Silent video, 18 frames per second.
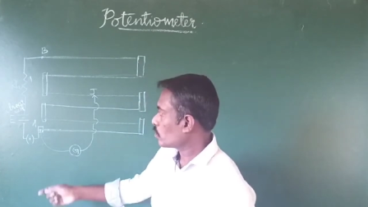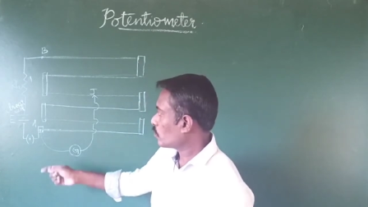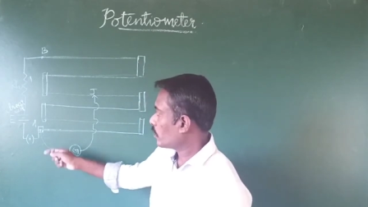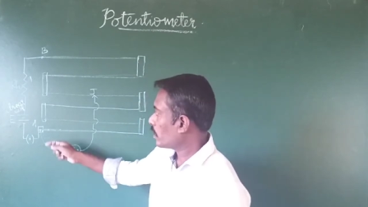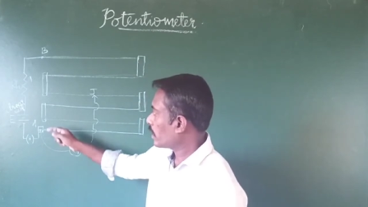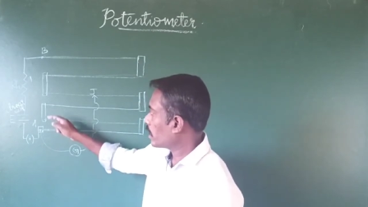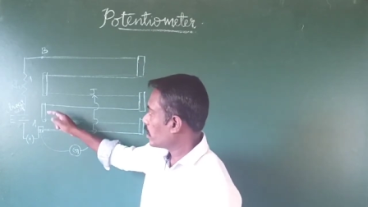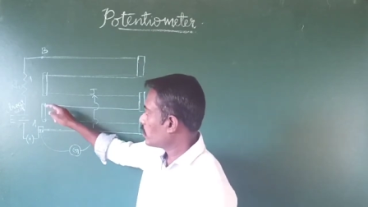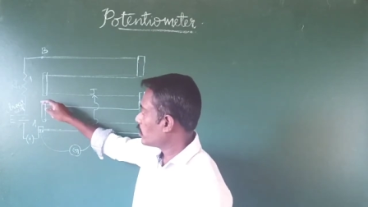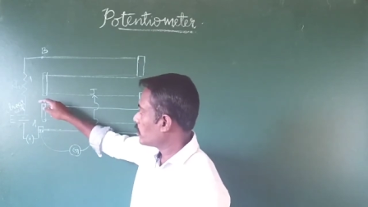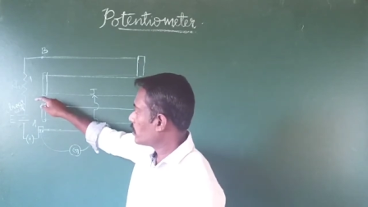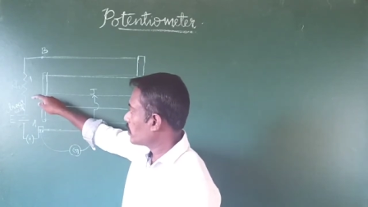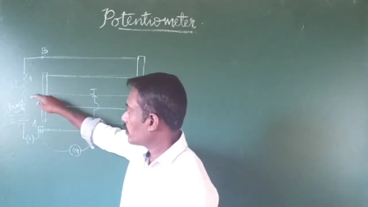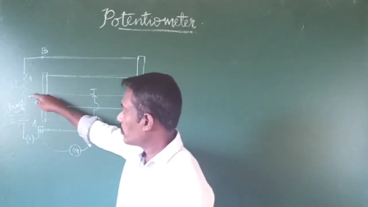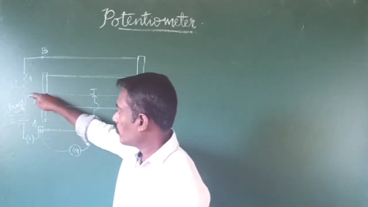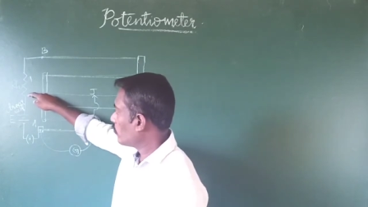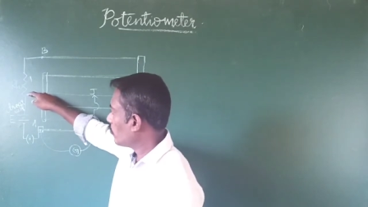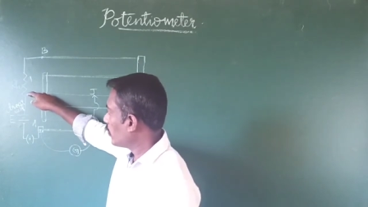We can
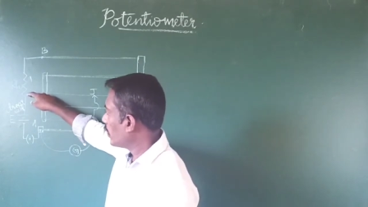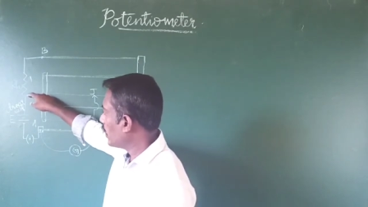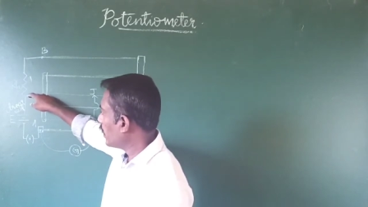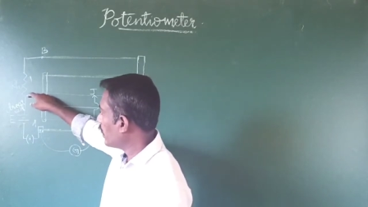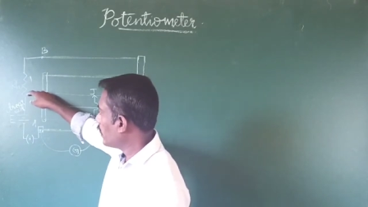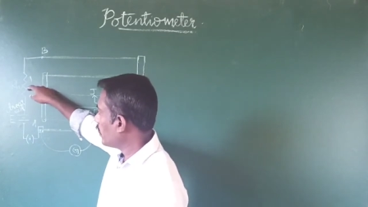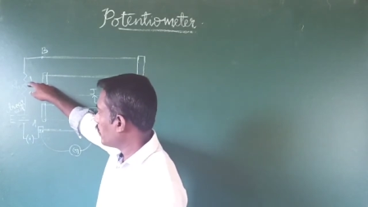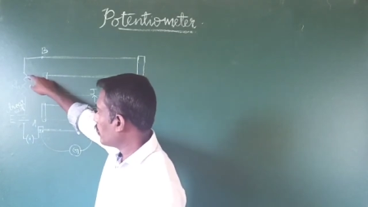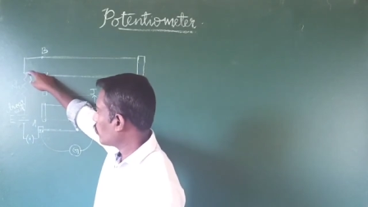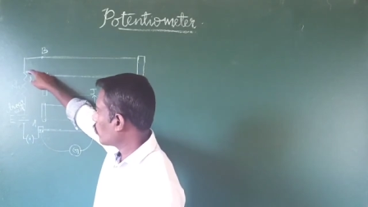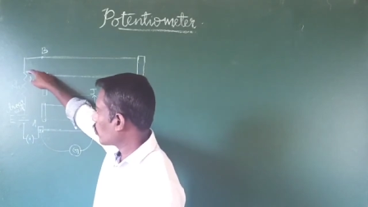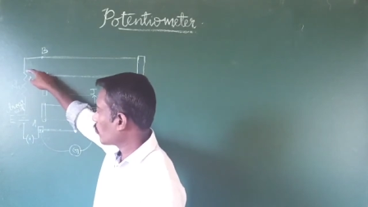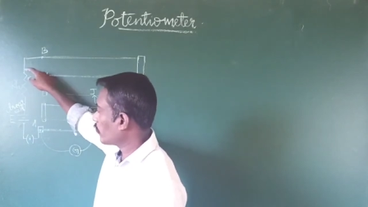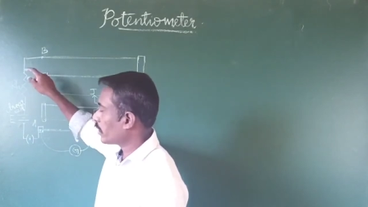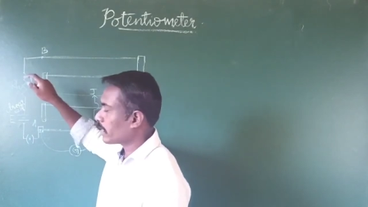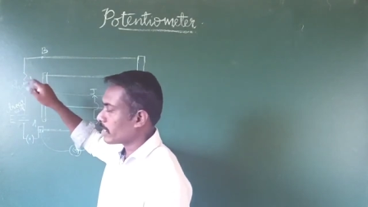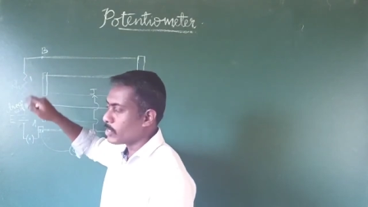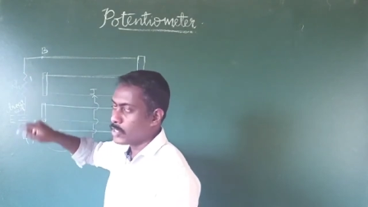vary or
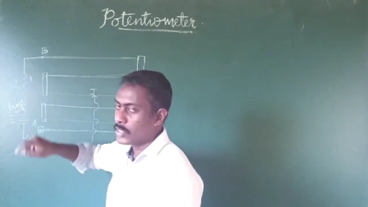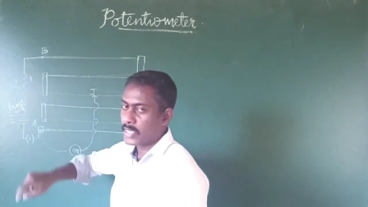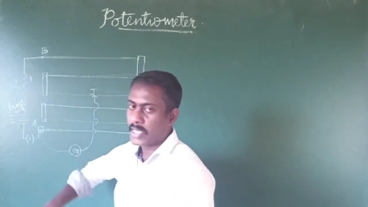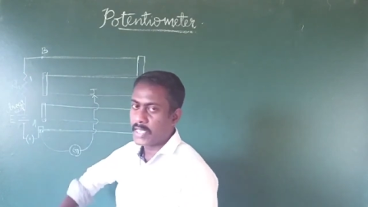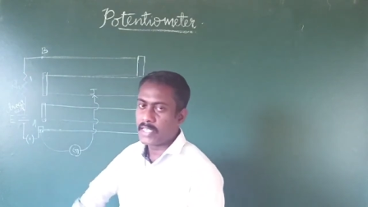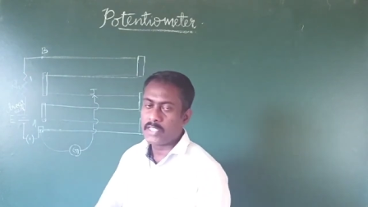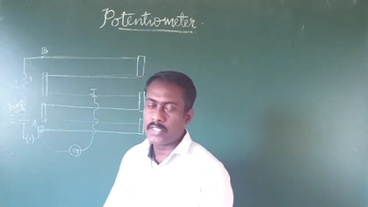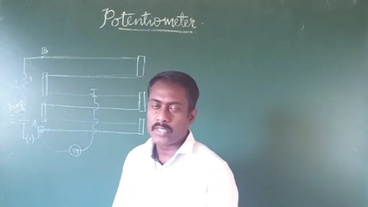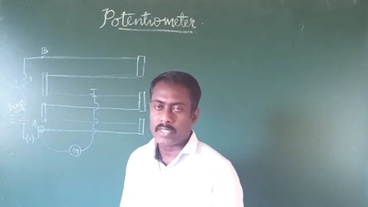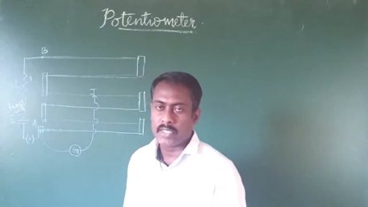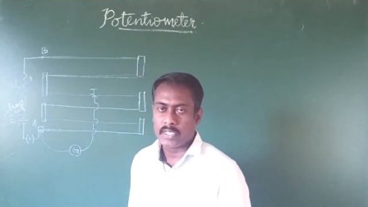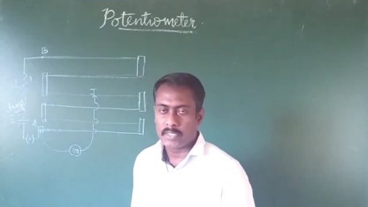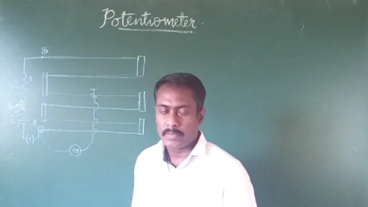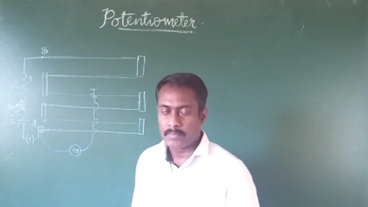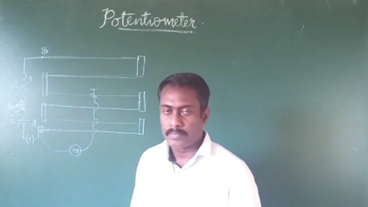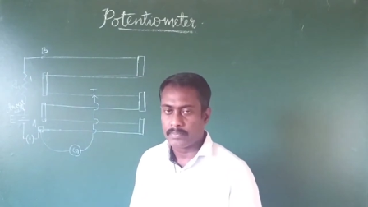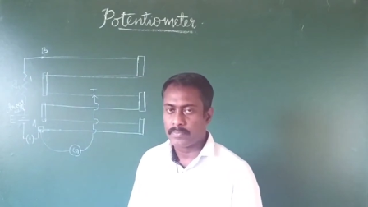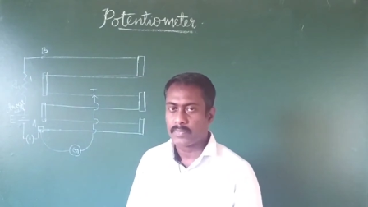we can change
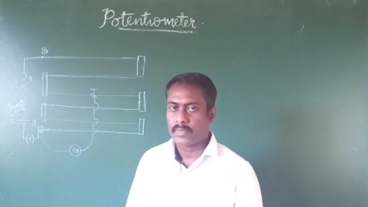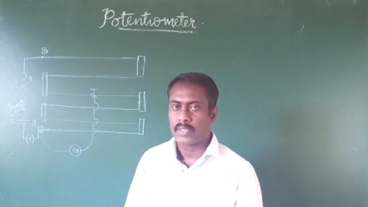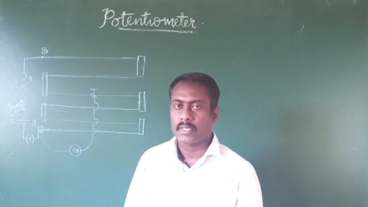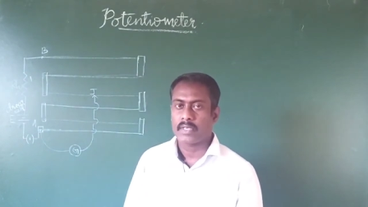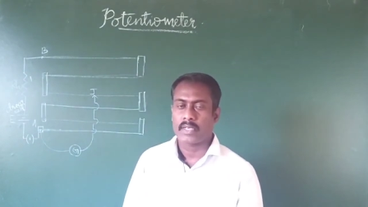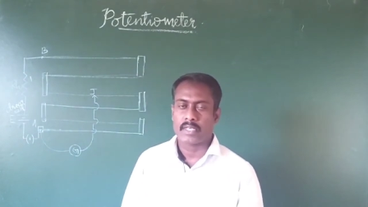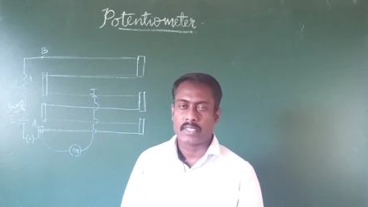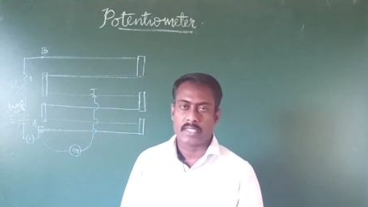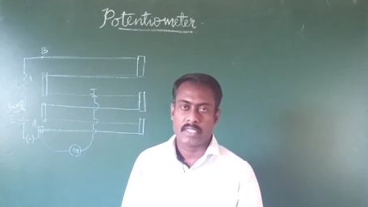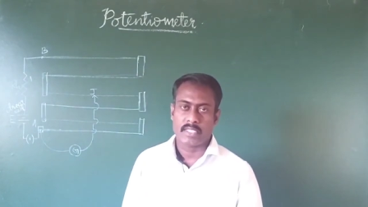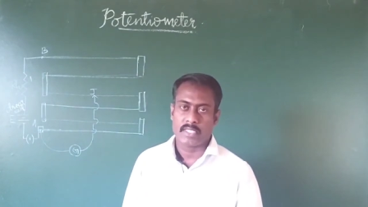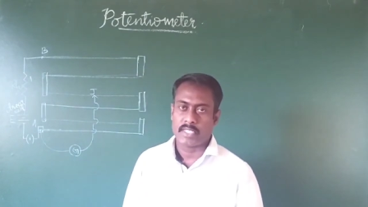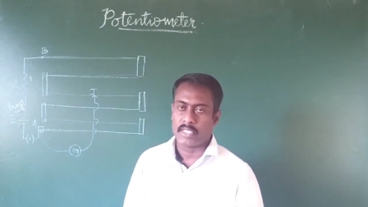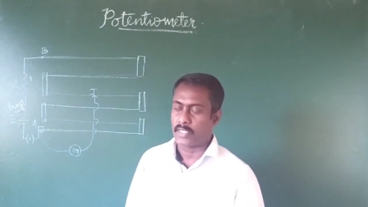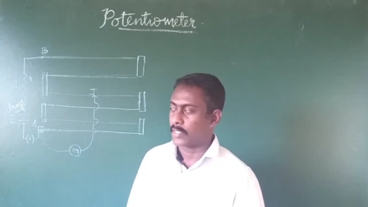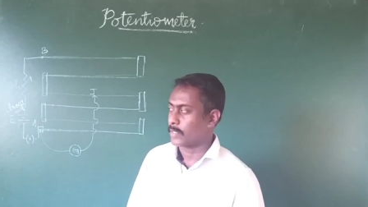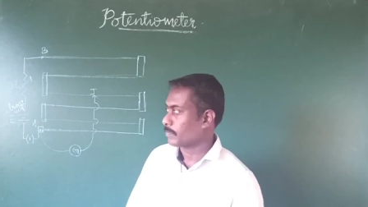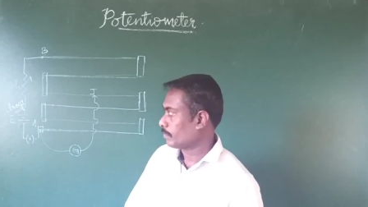the
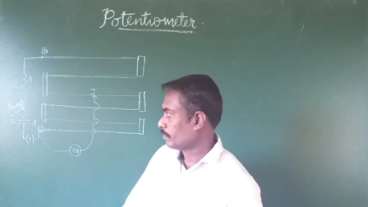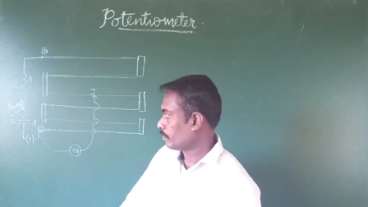resistance.